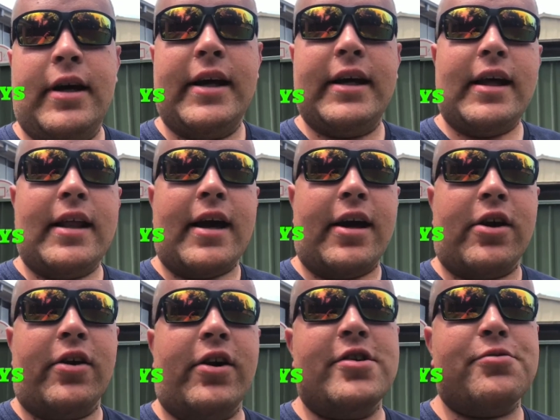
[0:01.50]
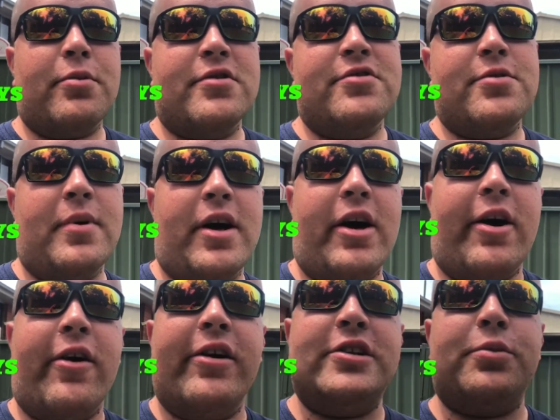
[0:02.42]
G'day guys, welcome to my
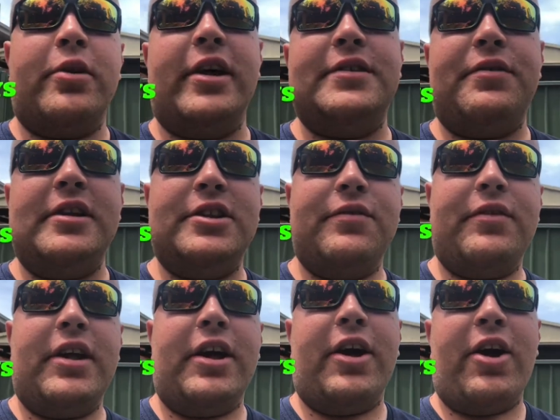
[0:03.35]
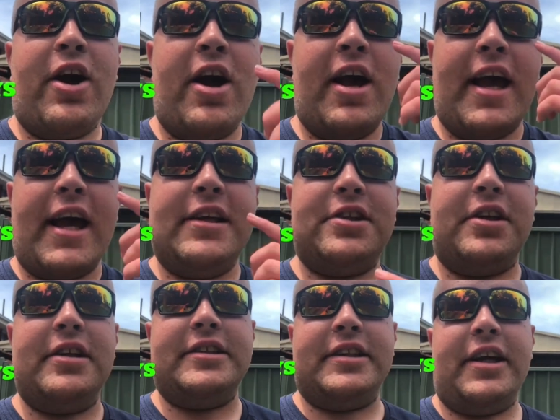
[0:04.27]
Rxys feature video. As you
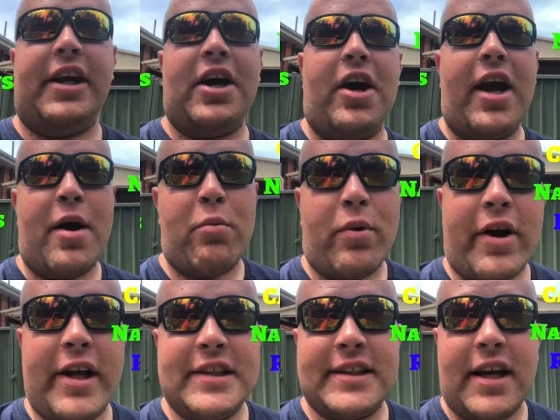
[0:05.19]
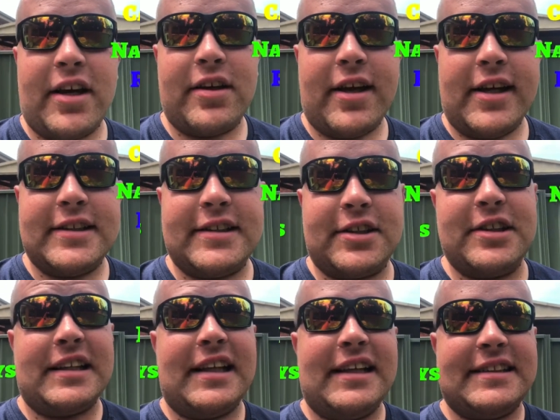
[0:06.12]
can see, I am wearing sunglasses
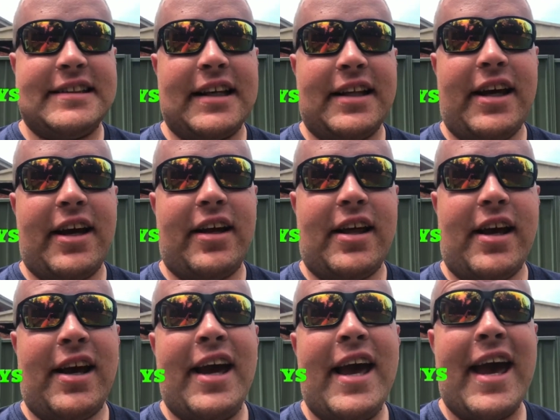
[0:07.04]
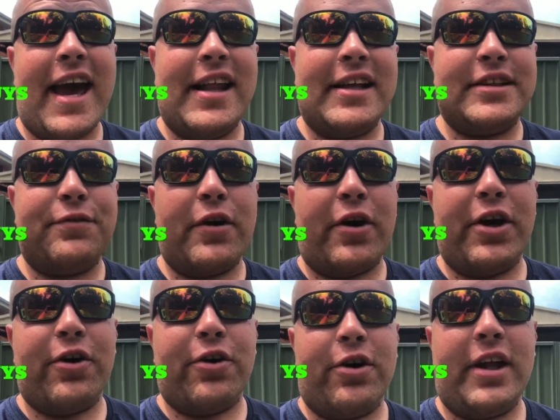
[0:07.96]
because it is sunny out here and it's very
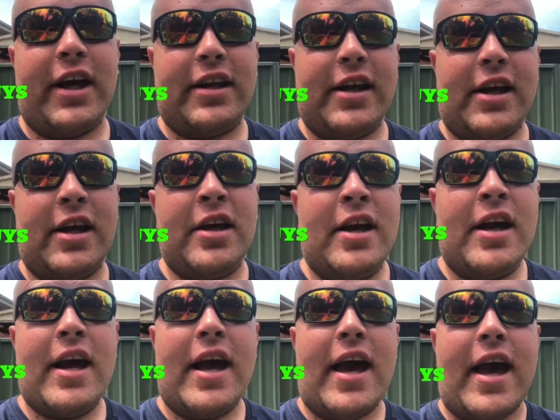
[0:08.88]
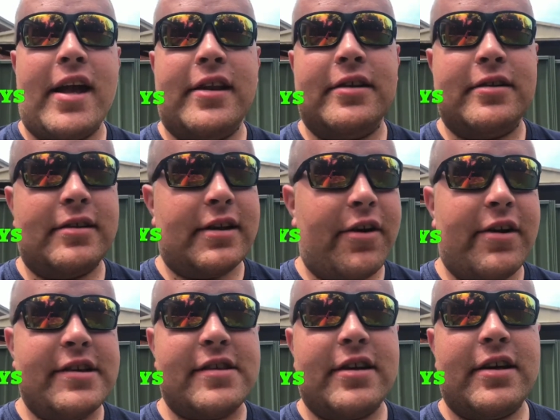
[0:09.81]
hot out here. And there
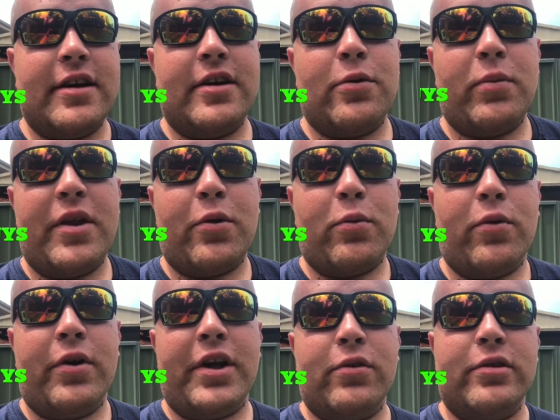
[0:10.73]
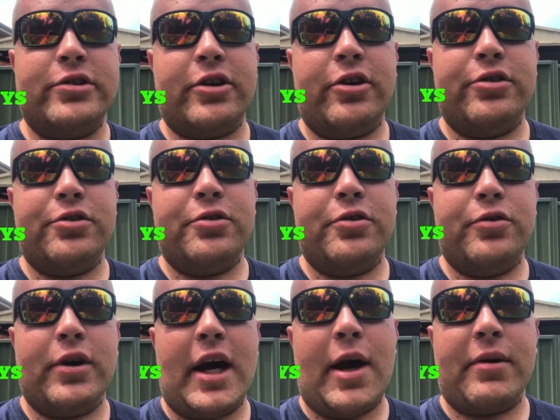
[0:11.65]
is a weather warning also too
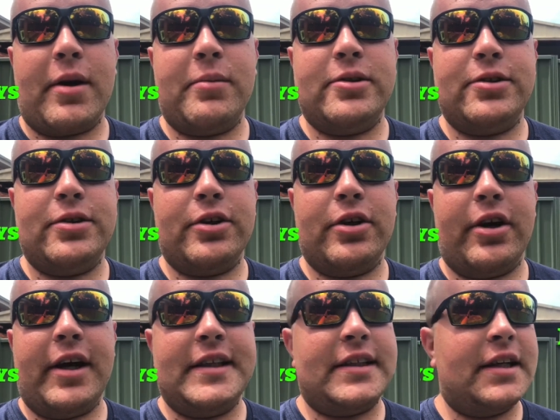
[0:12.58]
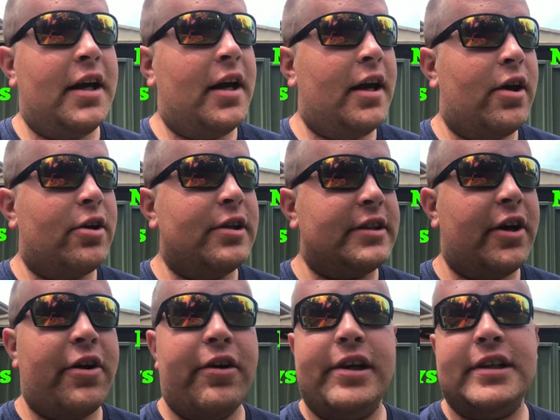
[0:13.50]
coming to you guys because
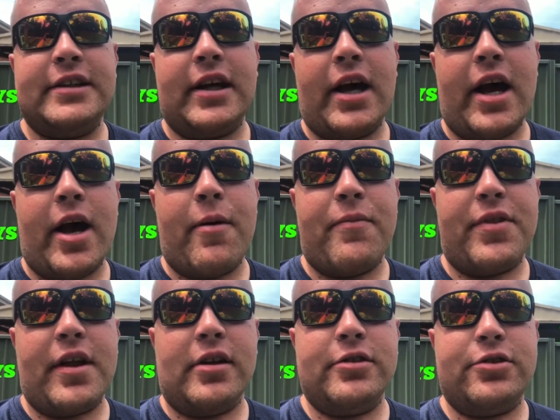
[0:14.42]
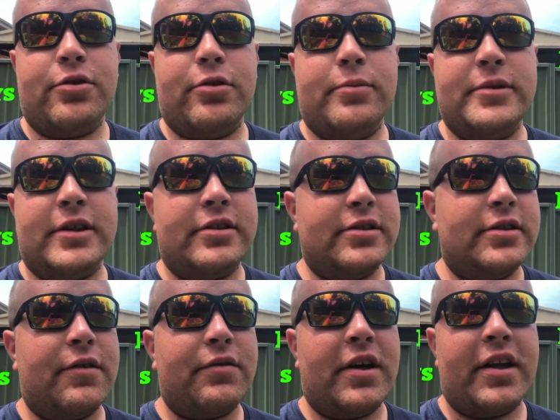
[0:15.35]
there is thunderstorms and
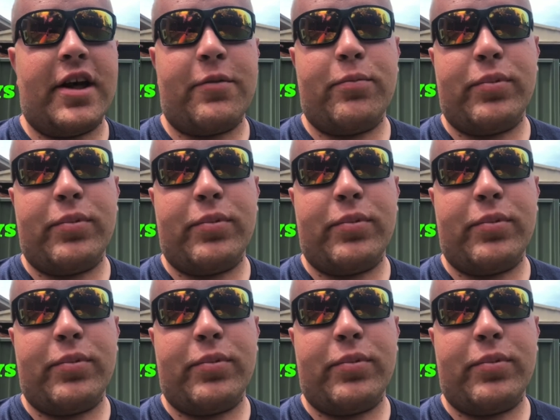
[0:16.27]
stuff like